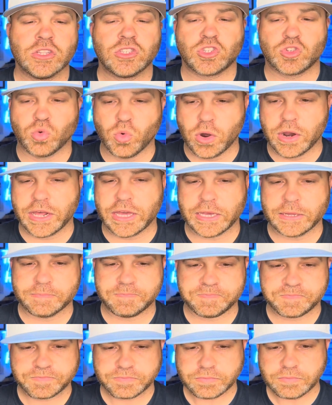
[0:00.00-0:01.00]
20.
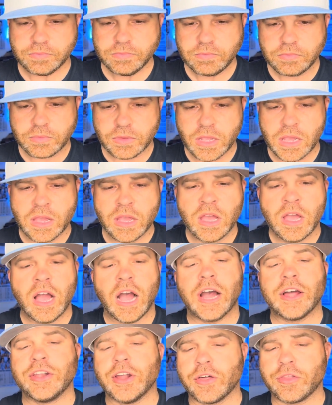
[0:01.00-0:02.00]

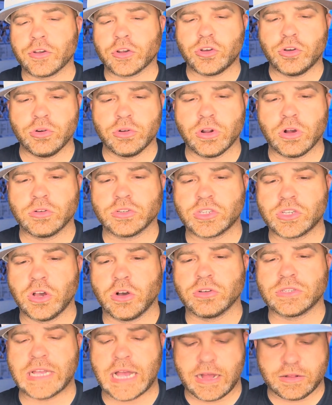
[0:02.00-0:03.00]
Another kudos
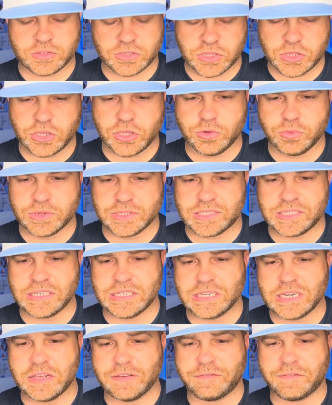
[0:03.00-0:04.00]
goes out to the UNC
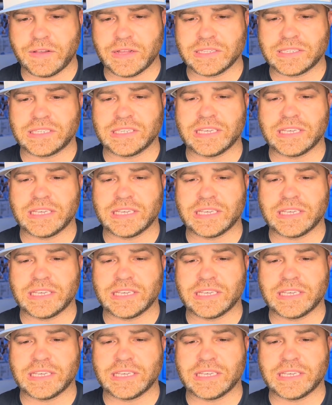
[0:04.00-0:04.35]
defense.